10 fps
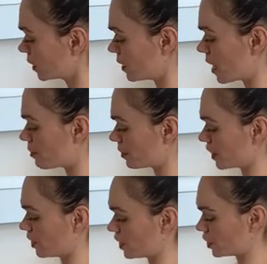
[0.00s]
Yep,
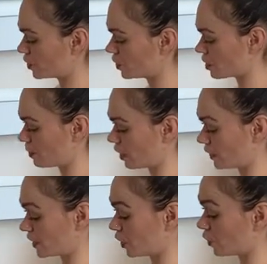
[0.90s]
and then you do the
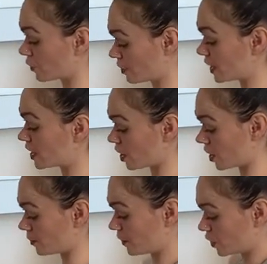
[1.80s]
pelvic tilt from
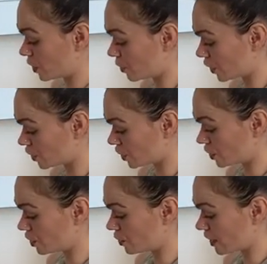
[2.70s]
here. So you are
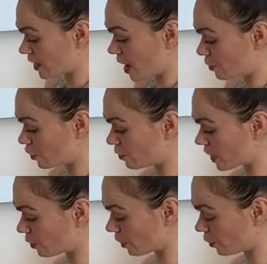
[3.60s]
just doing that
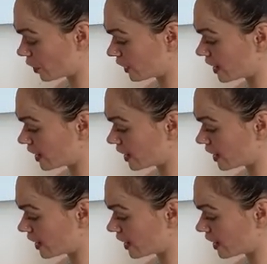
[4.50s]
movement with one